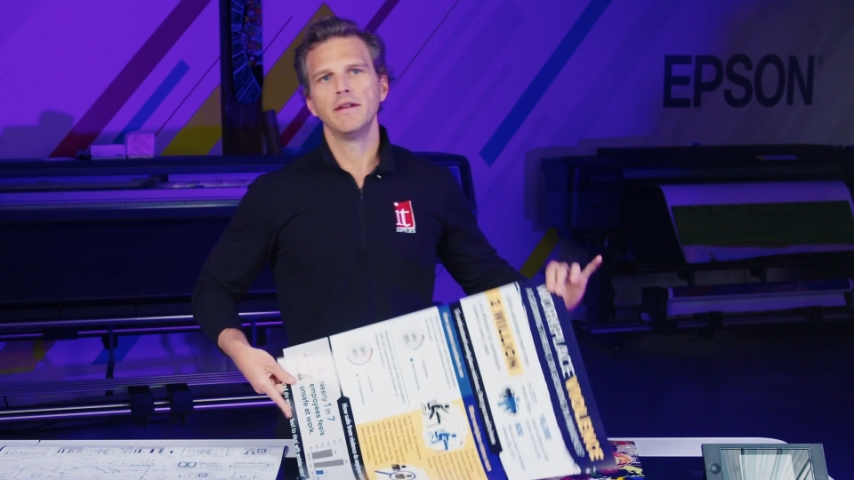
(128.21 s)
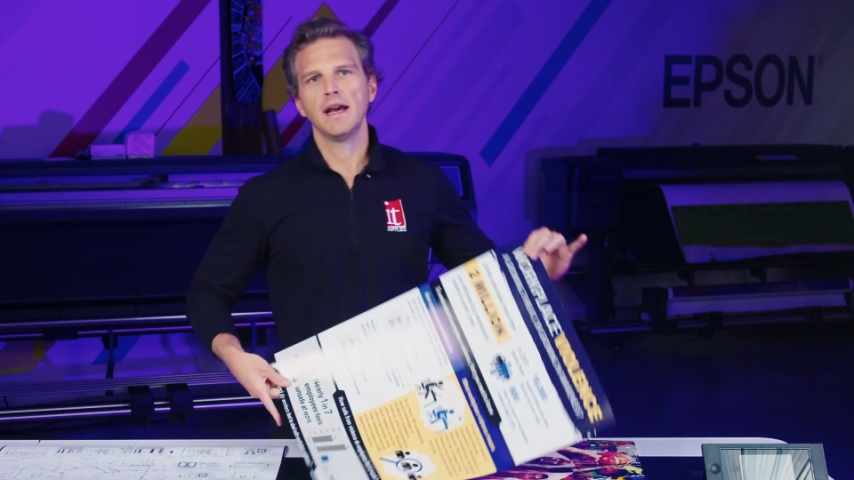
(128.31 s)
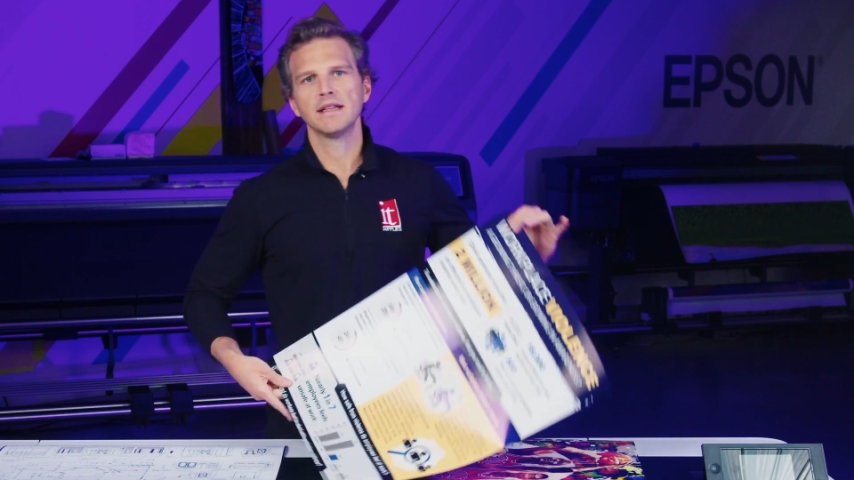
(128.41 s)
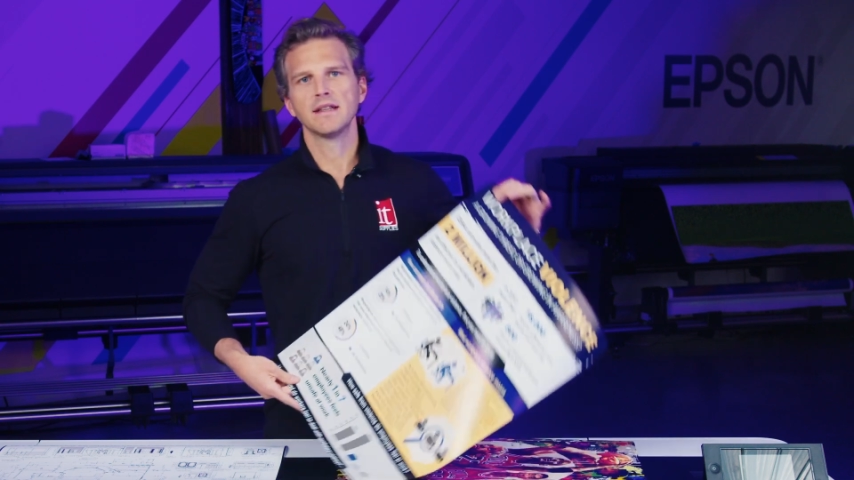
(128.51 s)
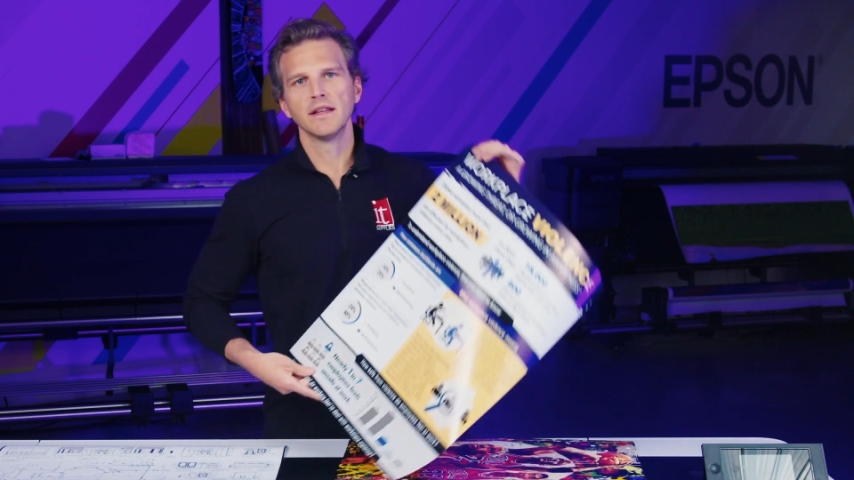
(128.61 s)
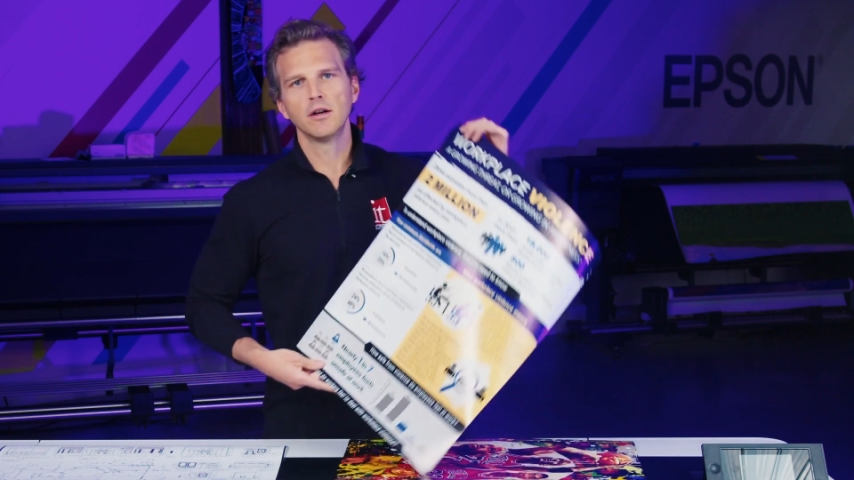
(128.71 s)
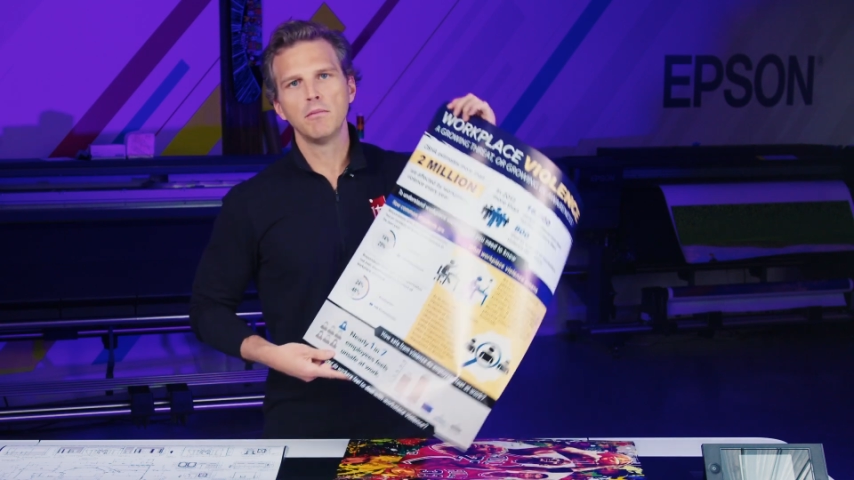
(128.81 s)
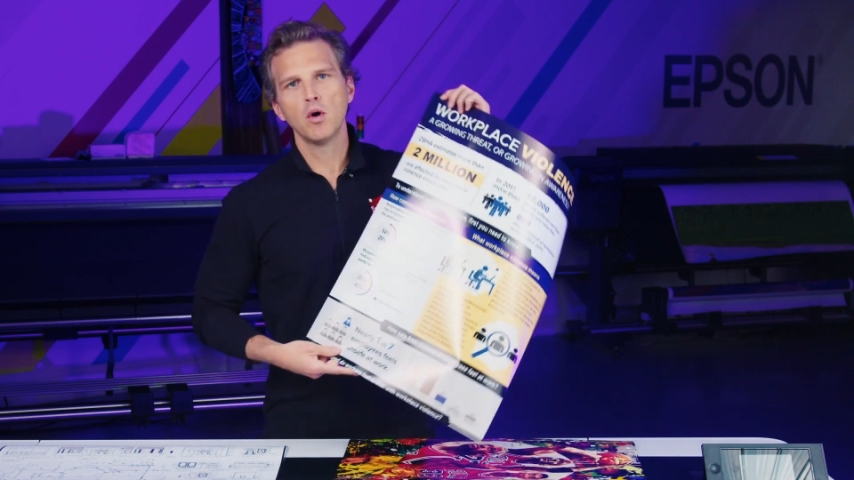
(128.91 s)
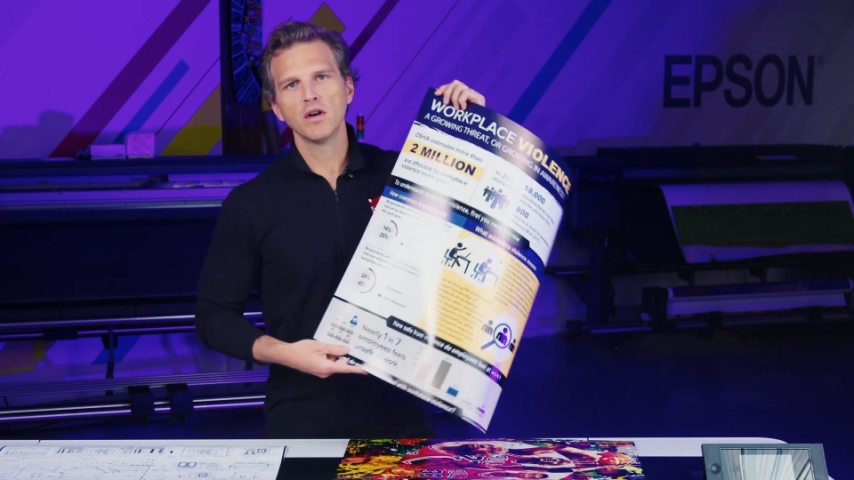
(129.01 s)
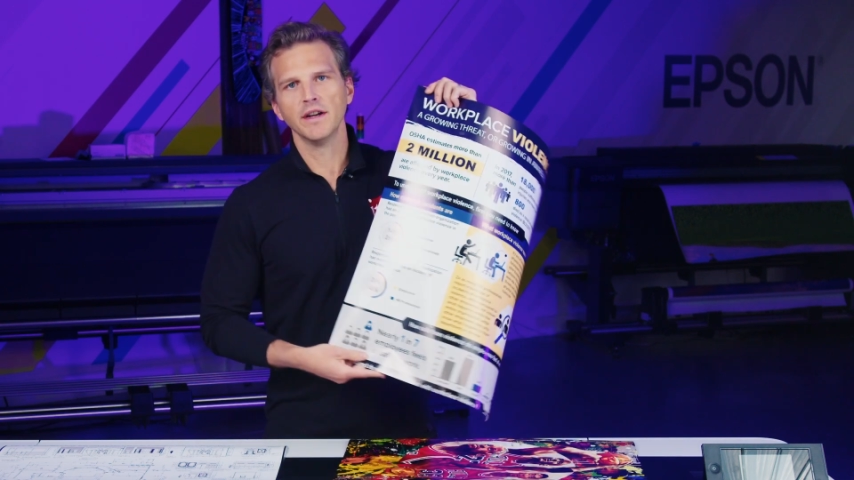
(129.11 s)
has a little
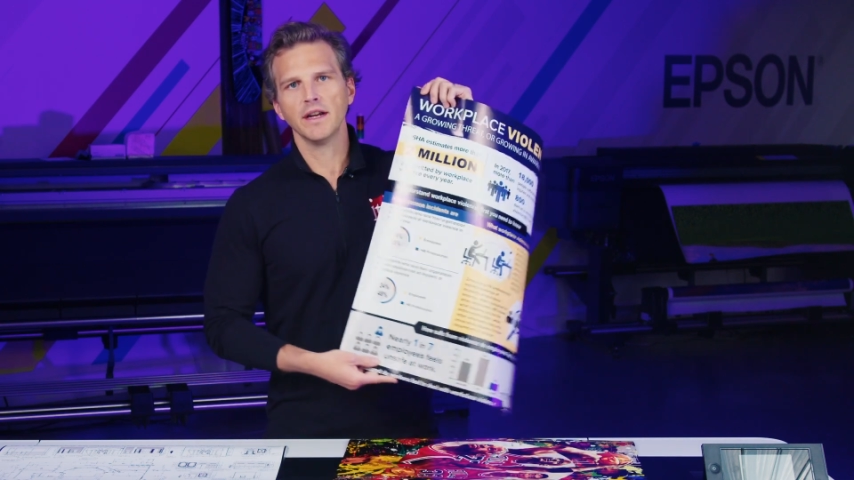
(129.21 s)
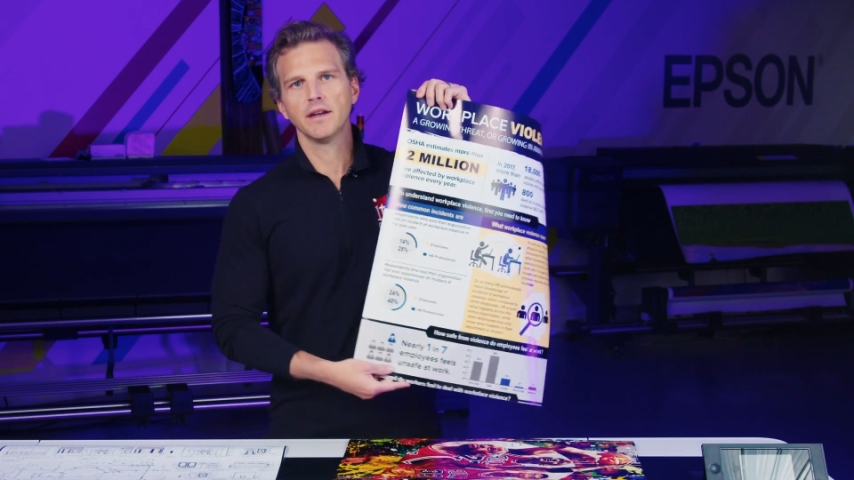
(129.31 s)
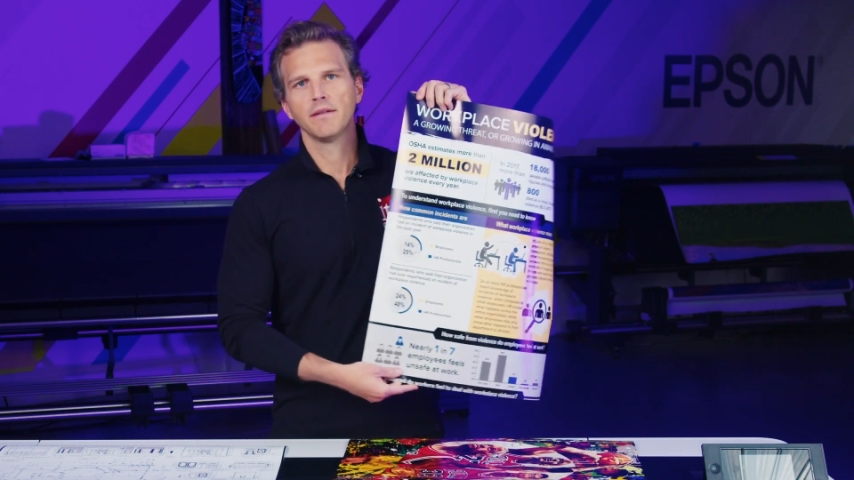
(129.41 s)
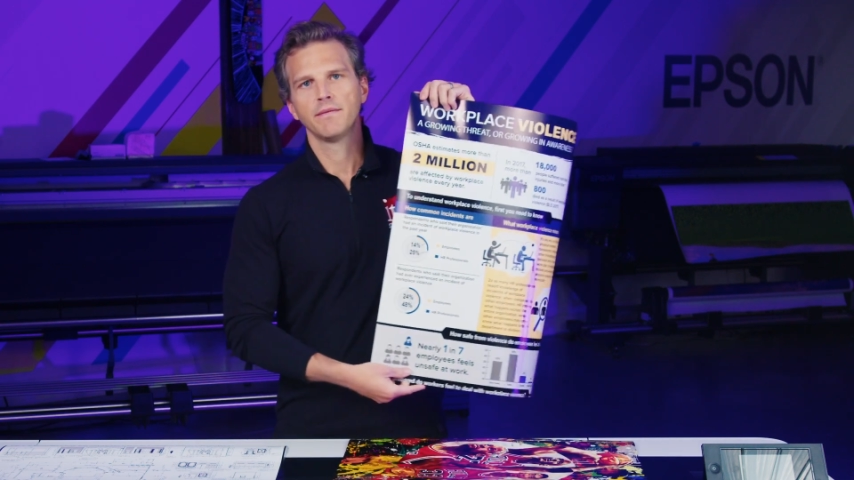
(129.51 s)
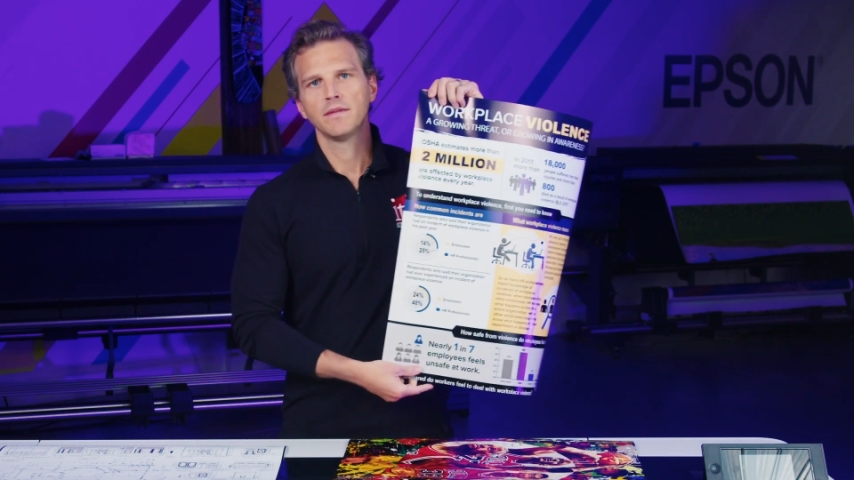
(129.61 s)
more ink.